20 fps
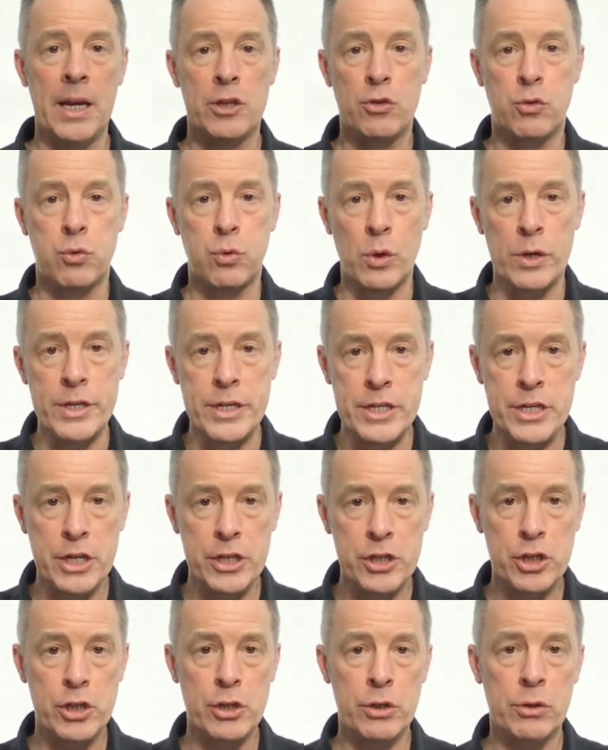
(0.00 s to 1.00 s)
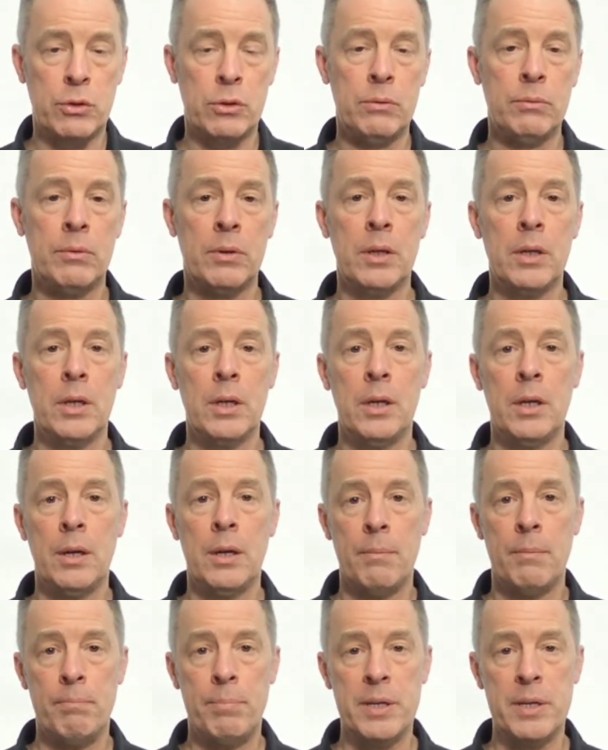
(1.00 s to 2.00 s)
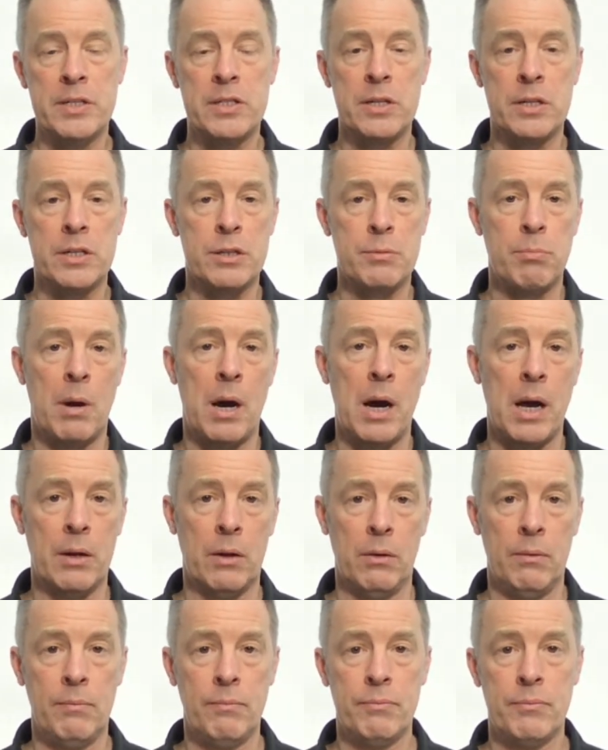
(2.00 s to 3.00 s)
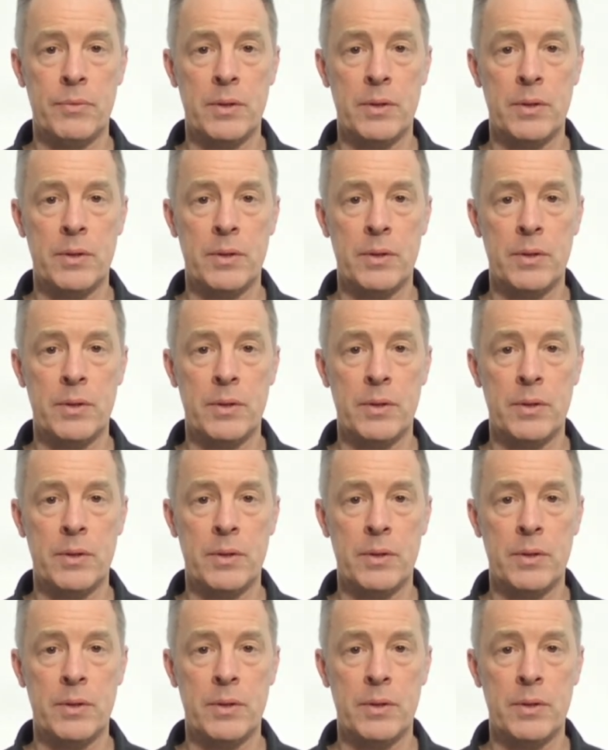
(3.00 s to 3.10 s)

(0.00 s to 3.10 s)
traditional business model?